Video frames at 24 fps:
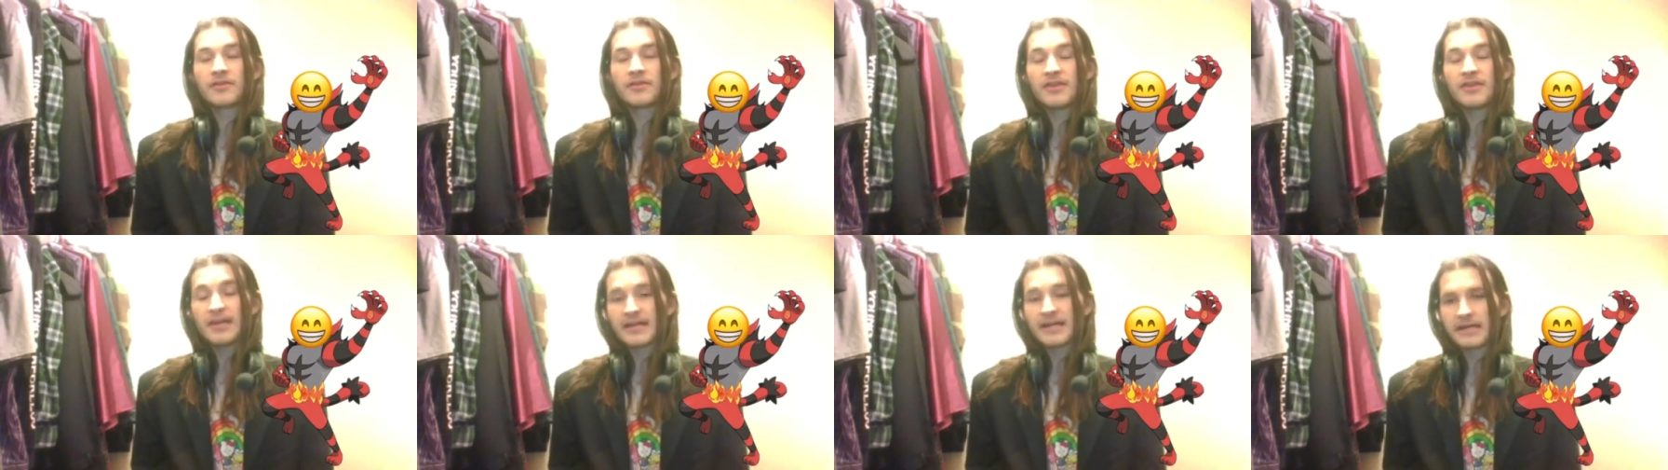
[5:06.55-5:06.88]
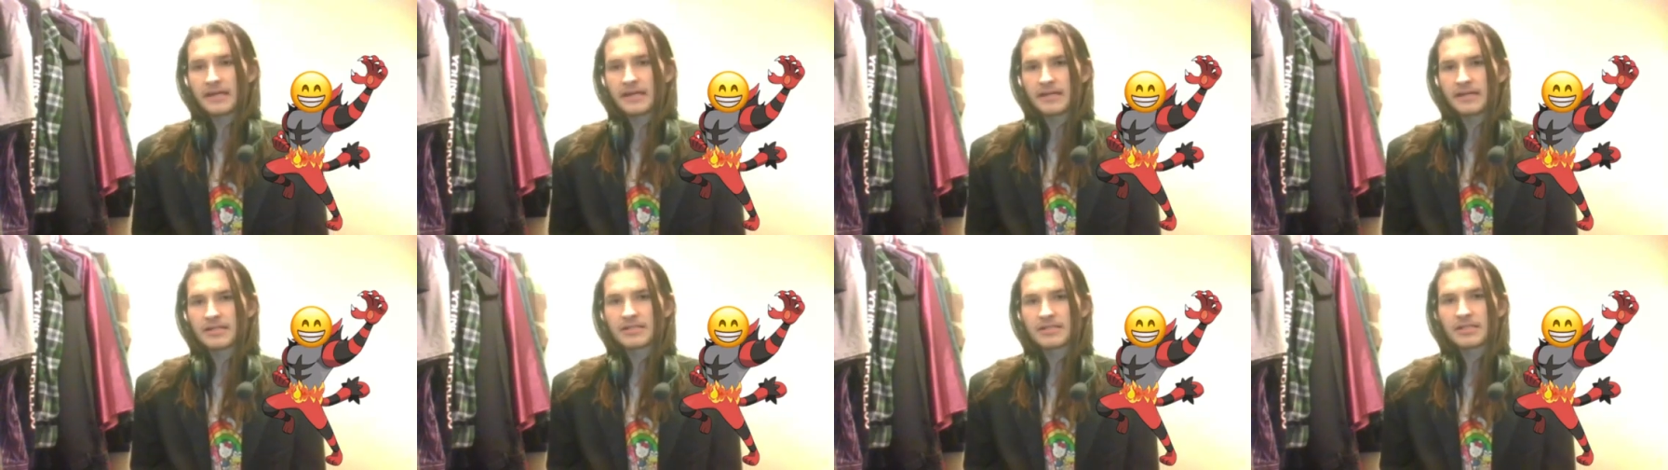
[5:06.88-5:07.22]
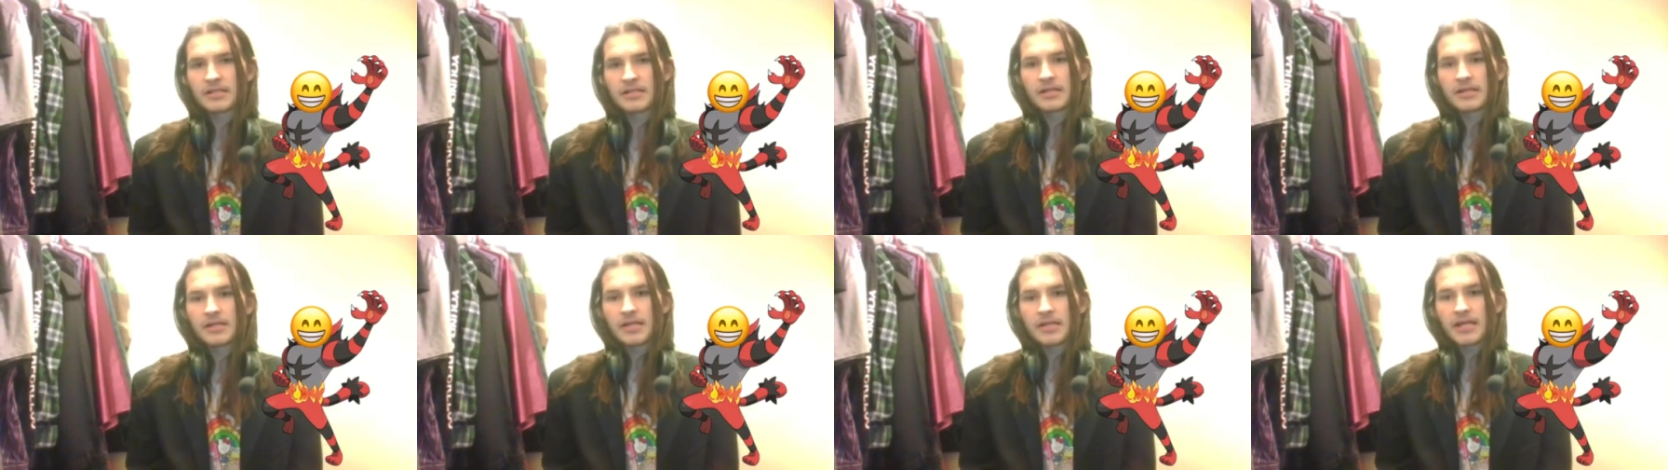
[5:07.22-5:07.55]
Thing is,
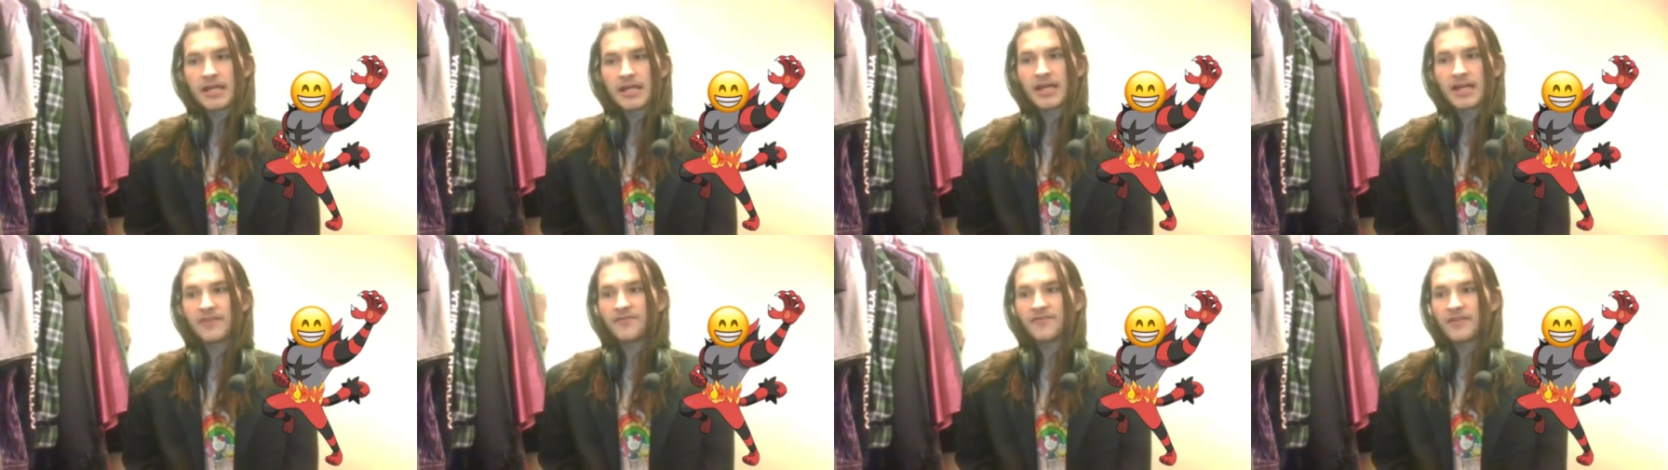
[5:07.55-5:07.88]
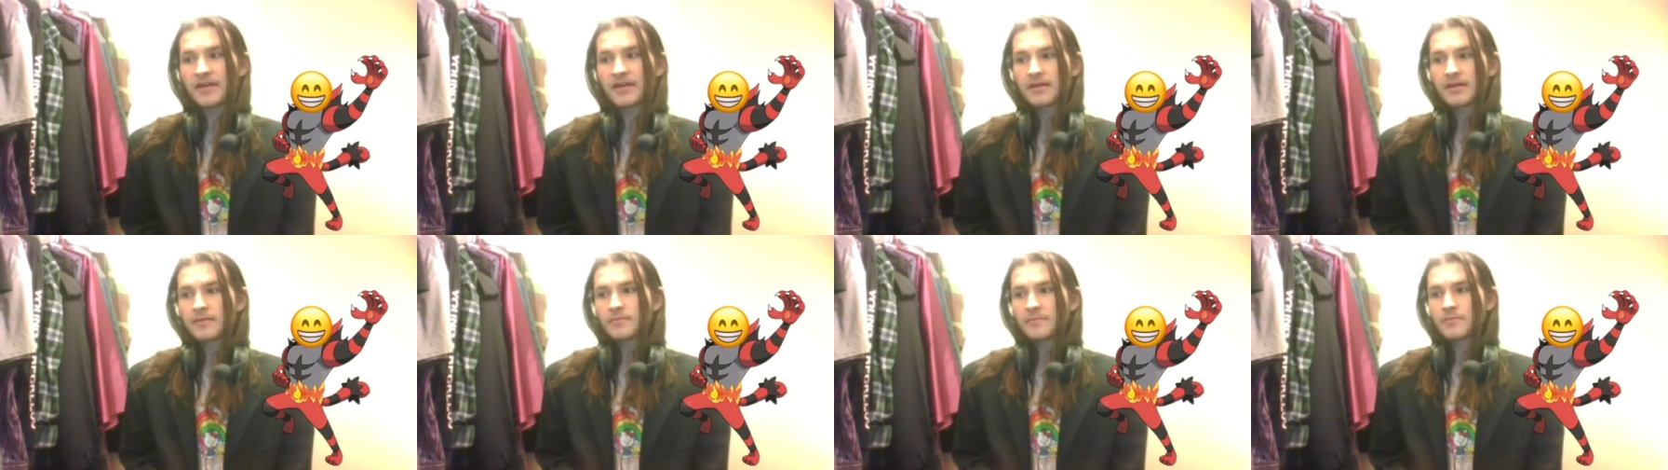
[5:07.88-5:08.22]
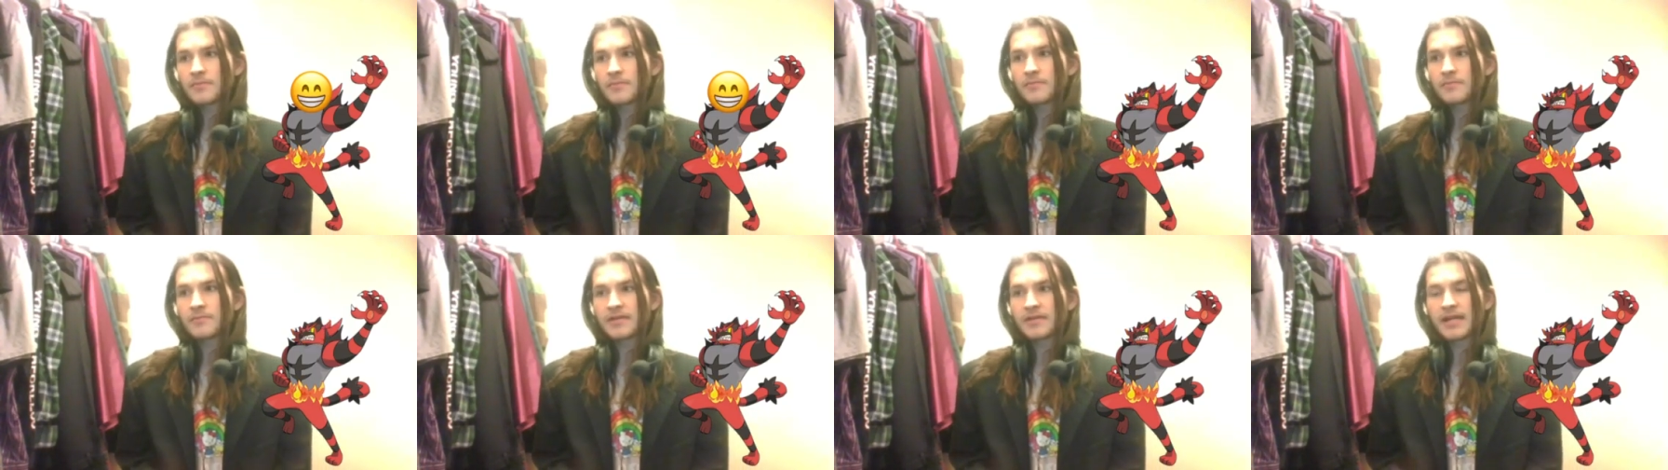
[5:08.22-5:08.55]
if
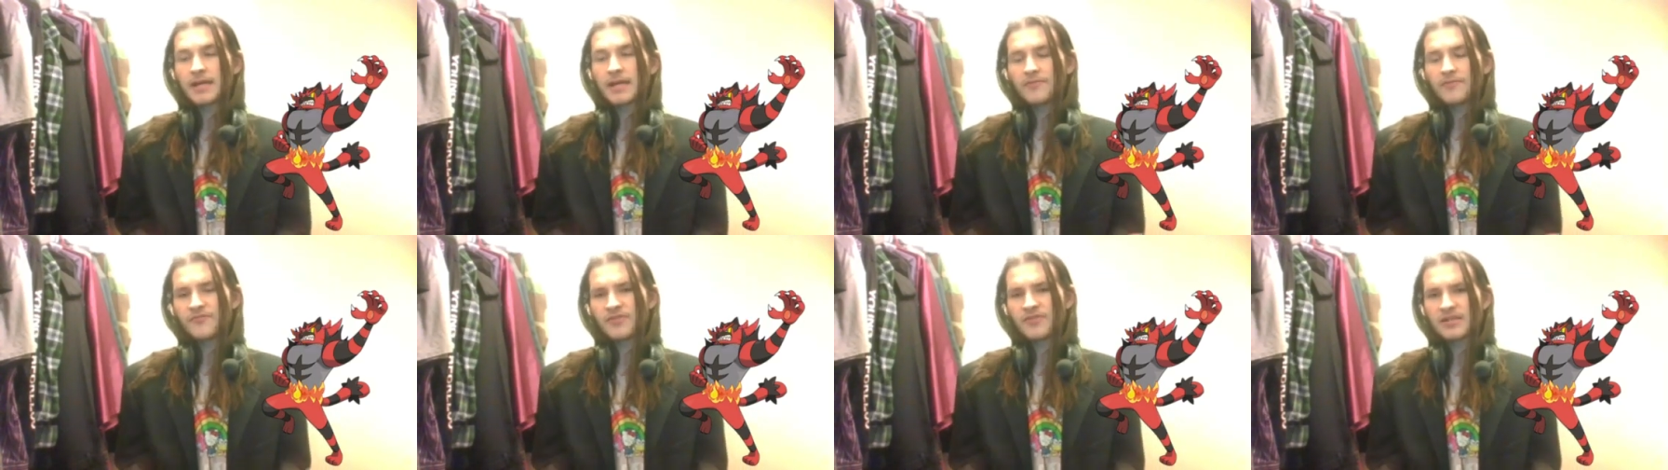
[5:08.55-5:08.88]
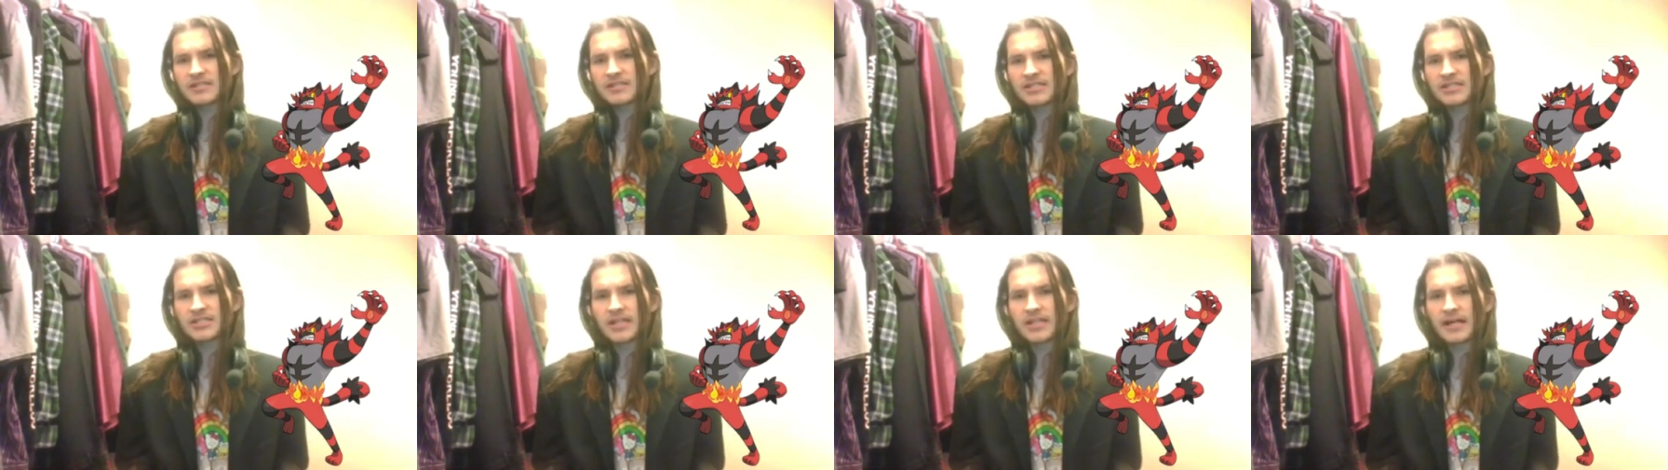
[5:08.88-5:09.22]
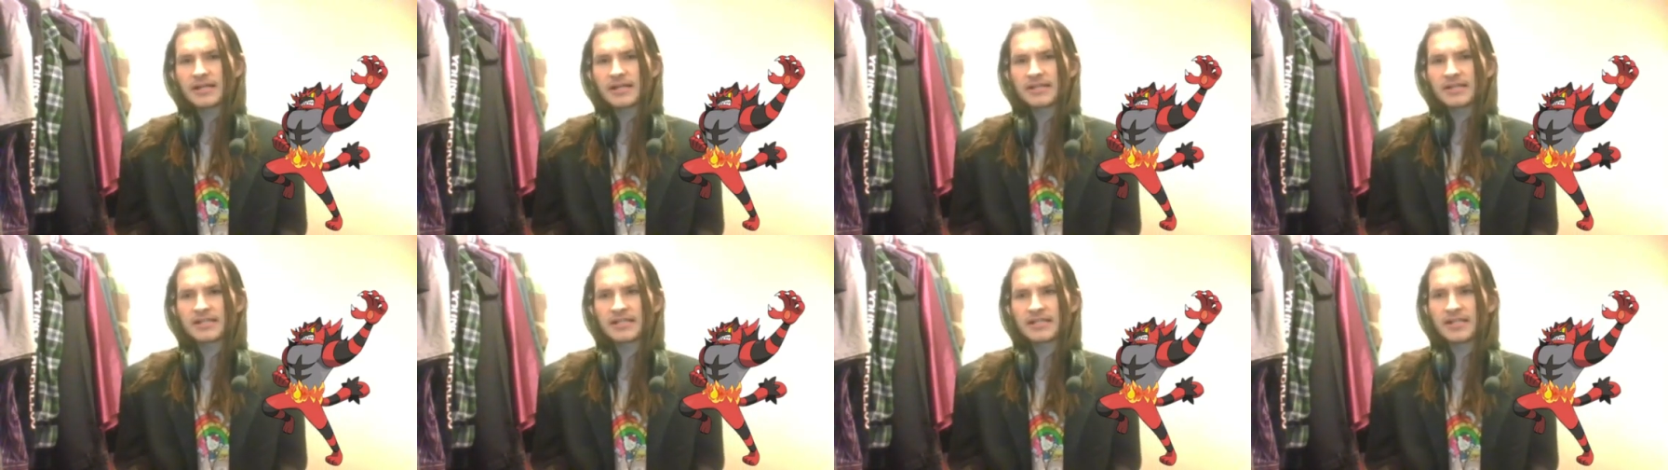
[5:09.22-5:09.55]
Game Freak
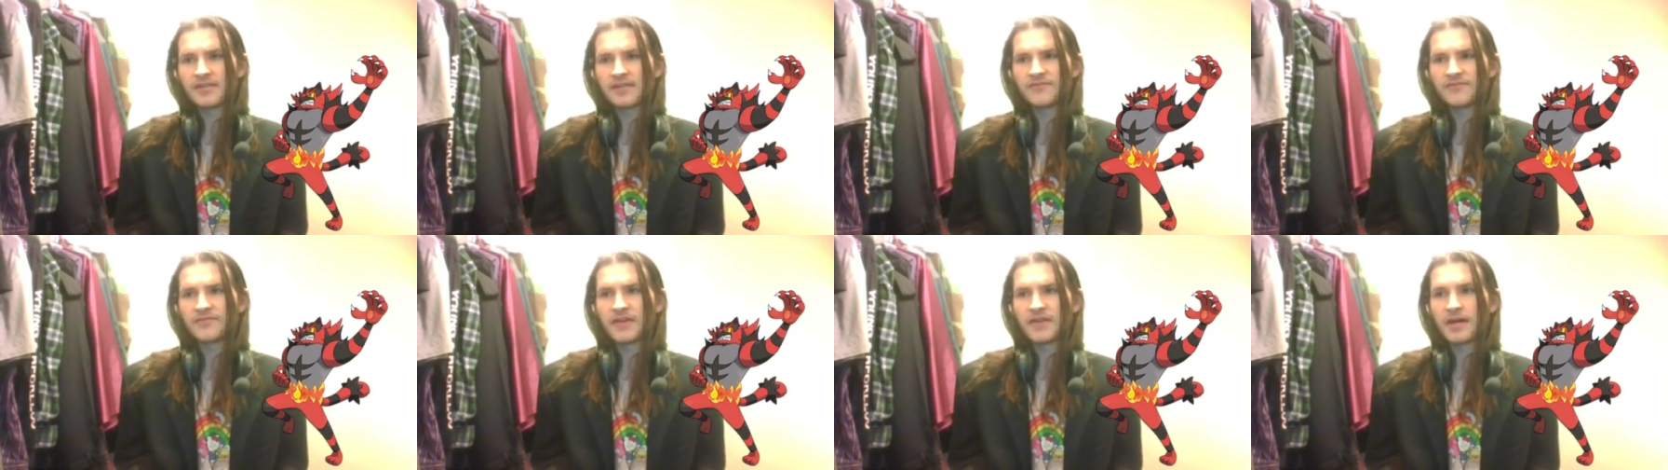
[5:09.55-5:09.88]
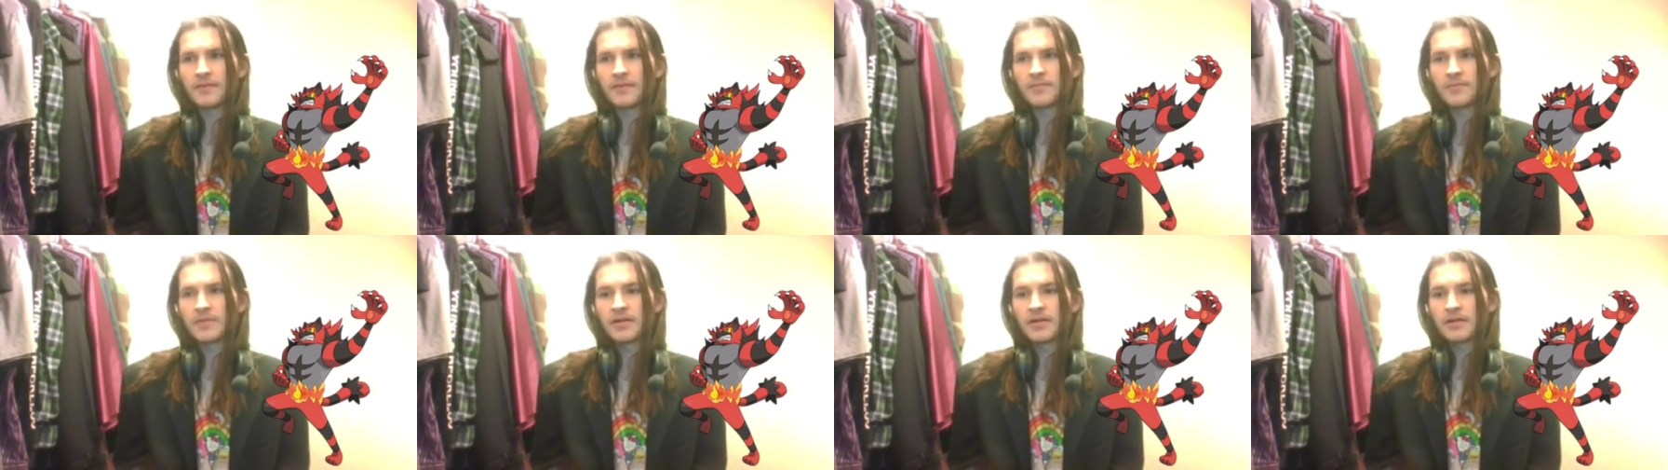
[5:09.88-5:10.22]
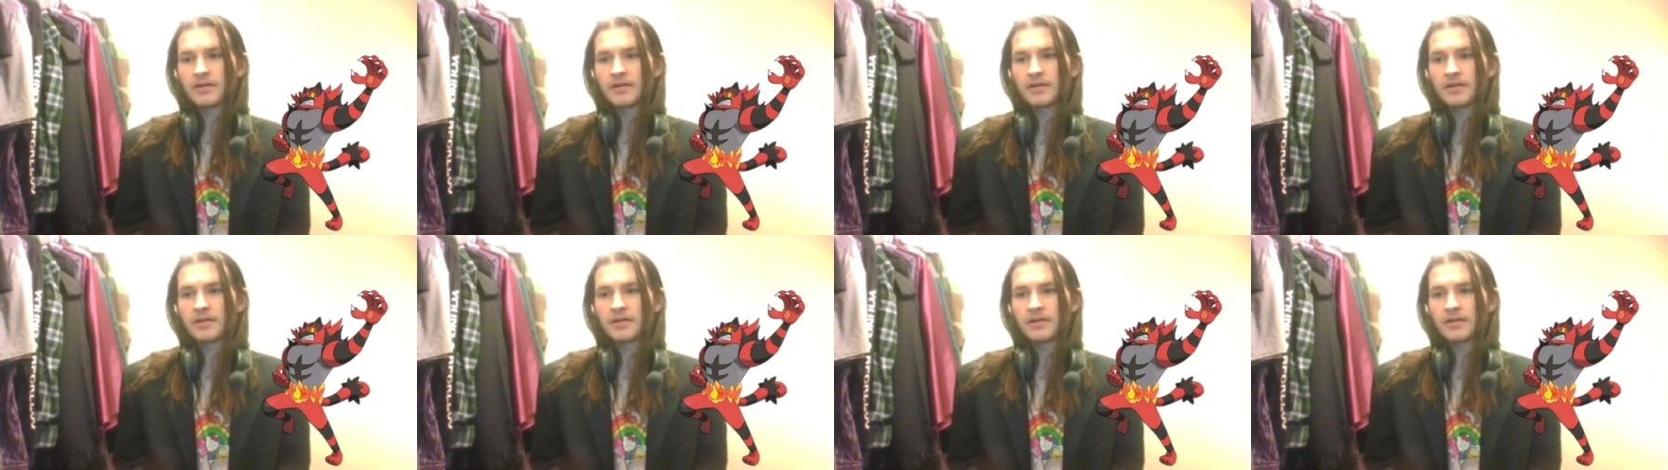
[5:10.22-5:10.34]
decided to give them